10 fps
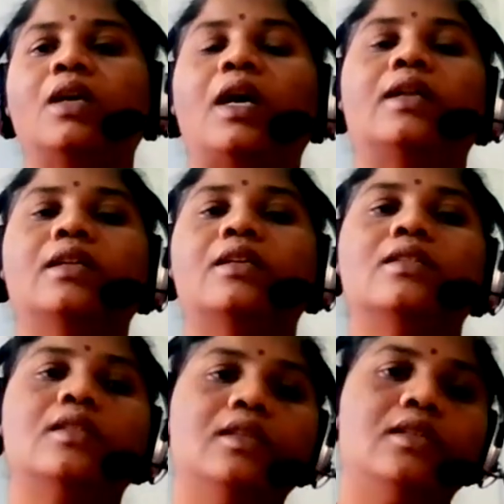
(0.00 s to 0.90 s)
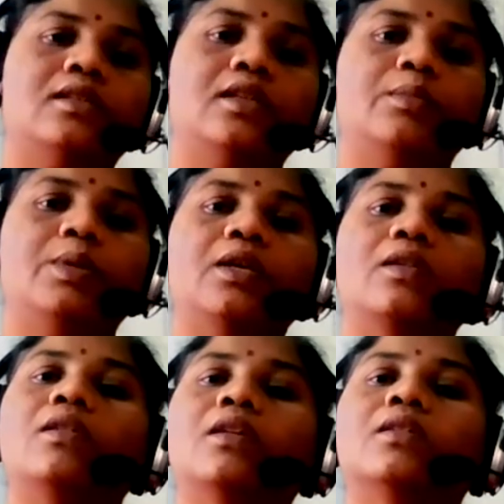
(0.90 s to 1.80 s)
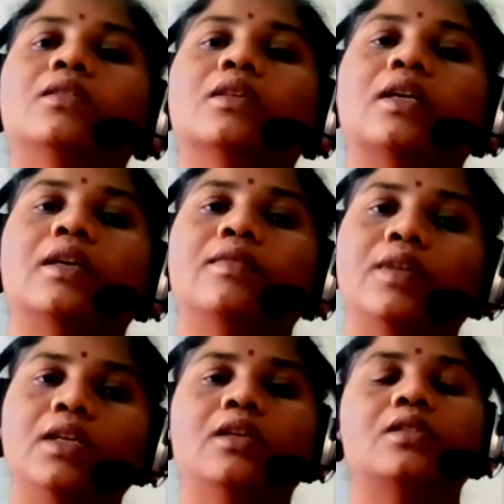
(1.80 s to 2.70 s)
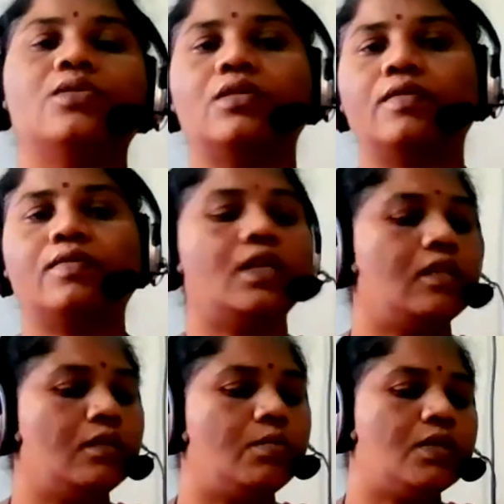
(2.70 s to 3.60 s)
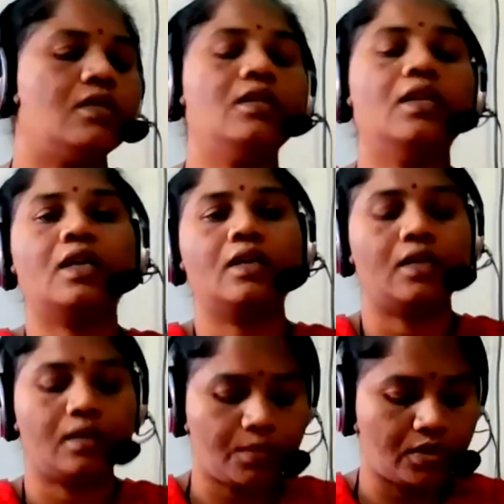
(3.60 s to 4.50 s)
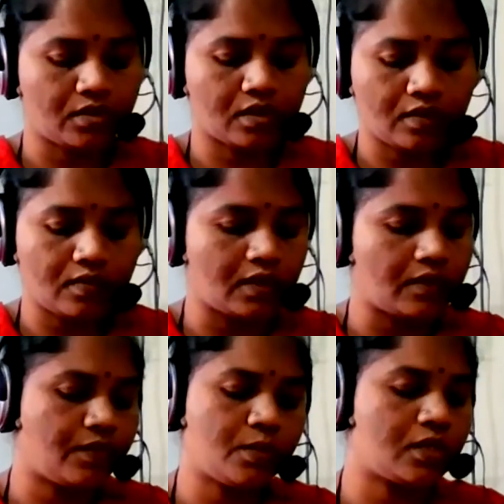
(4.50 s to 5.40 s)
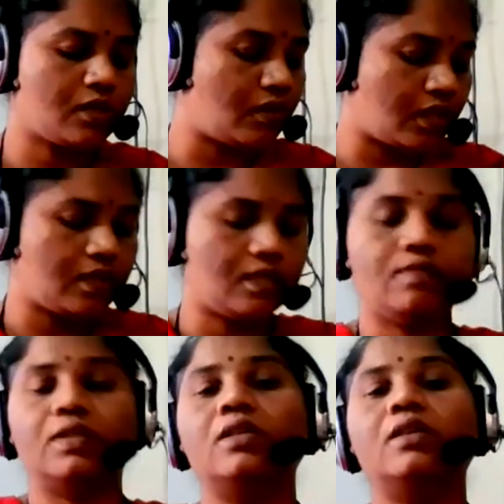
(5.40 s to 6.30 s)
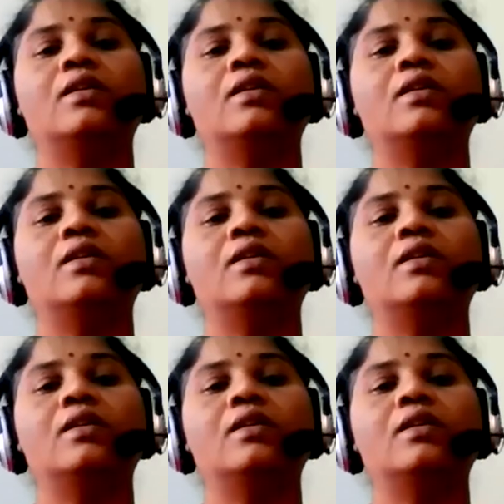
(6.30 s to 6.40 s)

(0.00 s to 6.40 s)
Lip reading: and there is a depending on the convenience of the other person, they can perceive the information or receive the